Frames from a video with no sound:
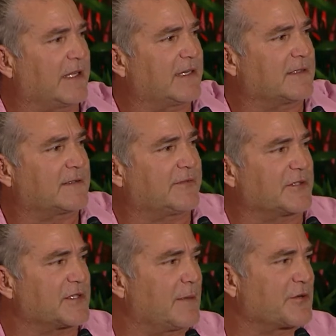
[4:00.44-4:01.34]
because for
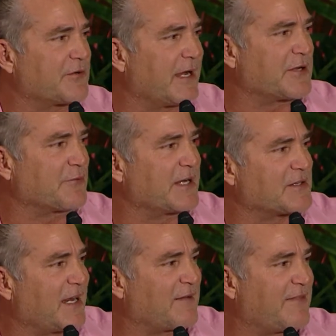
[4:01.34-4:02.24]
some strange
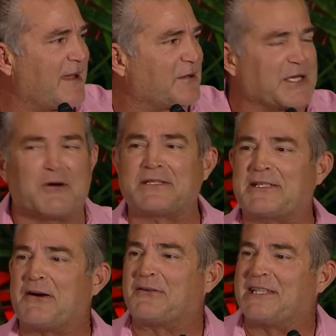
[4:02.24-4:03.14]
reason I found the only
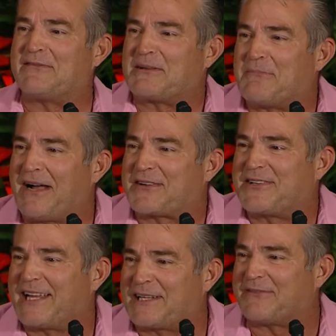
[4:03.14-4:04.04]
known living box
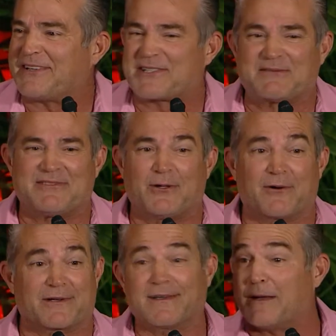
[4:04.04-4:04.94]
jellyfish in
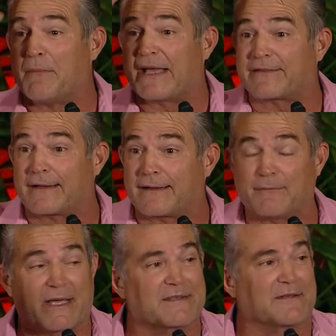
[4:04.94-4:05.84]
Florida.
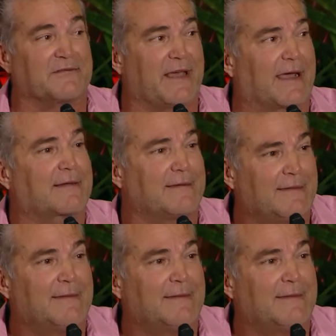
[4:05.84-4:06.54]
Amazing fact.